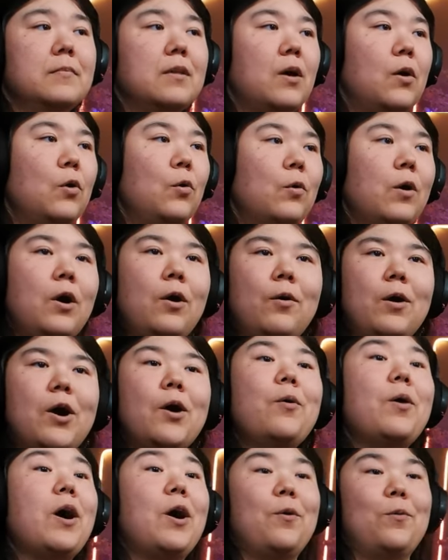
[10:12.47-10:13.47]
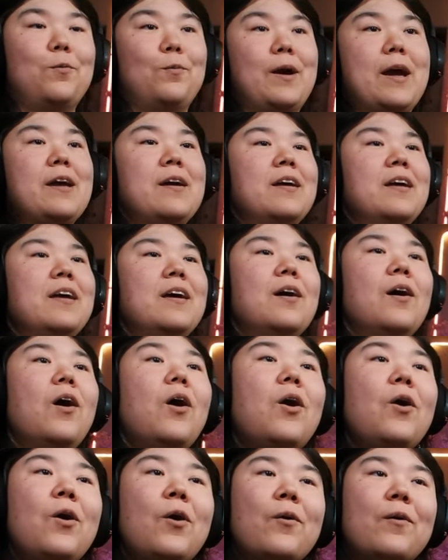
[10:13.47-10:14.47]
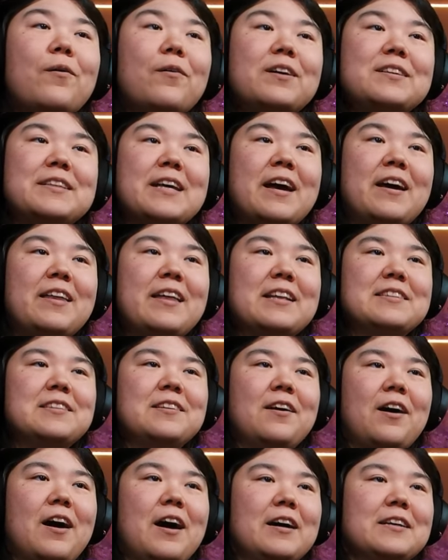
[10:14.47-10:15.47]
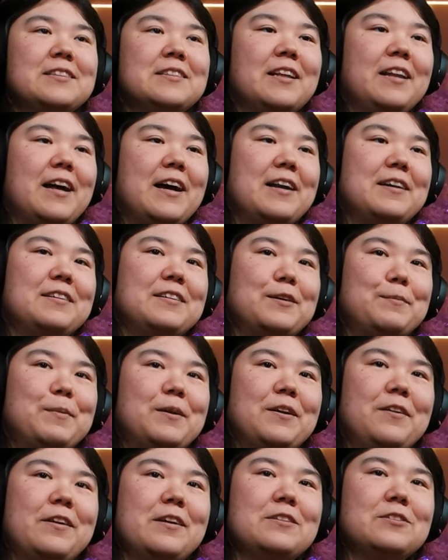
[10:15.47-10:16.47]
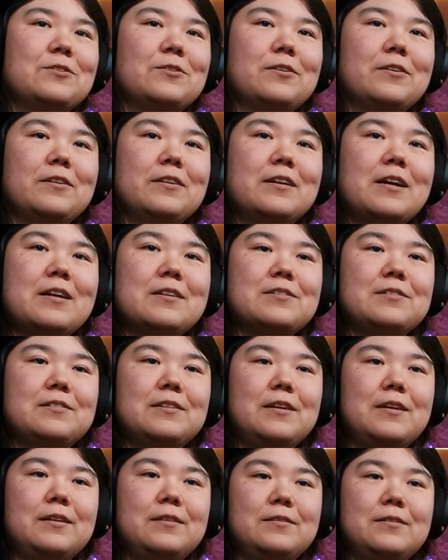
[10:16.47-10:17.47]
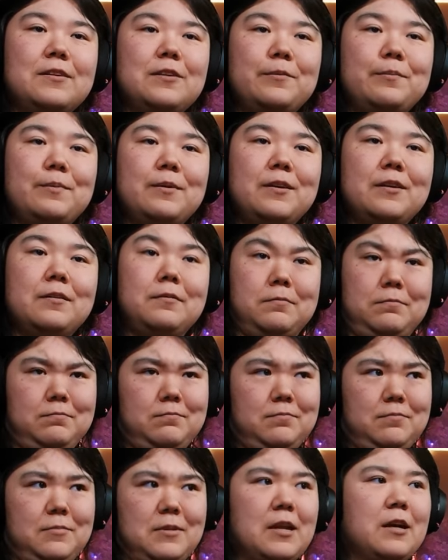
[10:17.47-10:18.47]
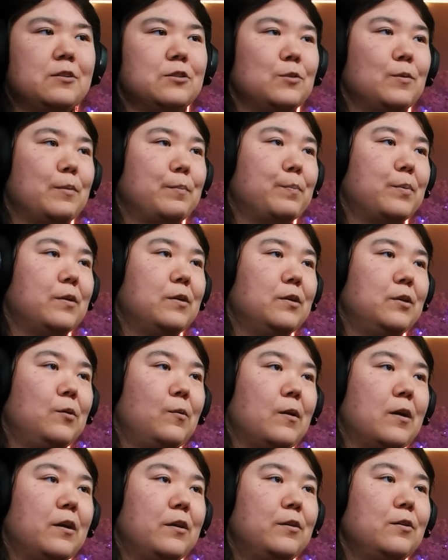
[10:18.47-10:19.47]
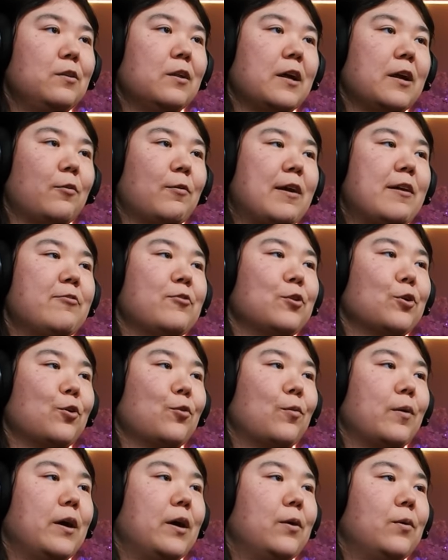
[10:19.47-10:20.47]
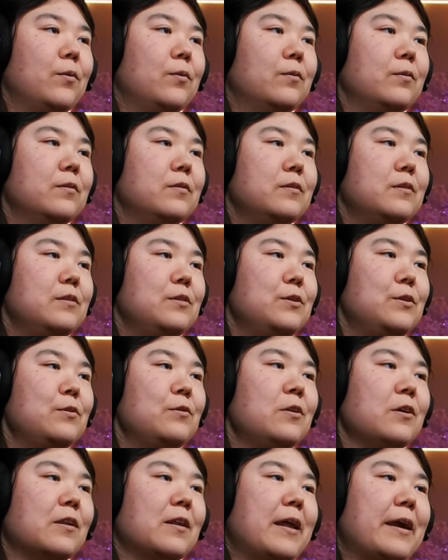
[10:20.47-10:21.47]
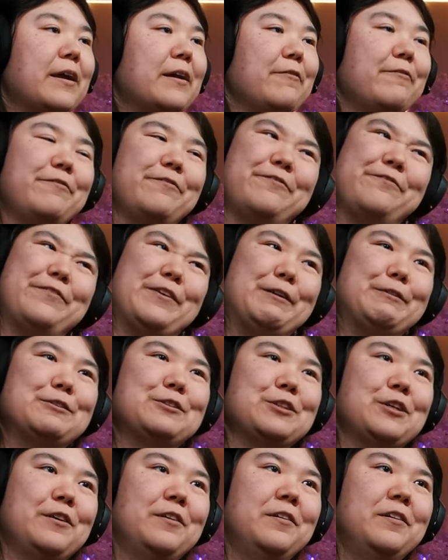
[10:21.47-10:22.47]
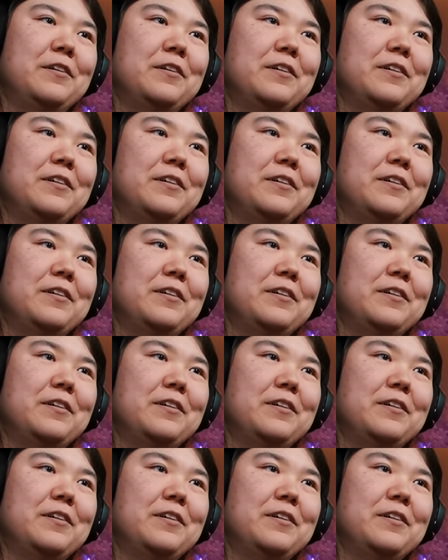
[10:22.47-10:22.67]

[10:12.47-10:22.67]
Oh, wait. Oh, is that? That's an ocelot demon. Oh, that's cool. You got a snake demon. Not sure what bird you are. You look like a raven or crow. You look like a vulture.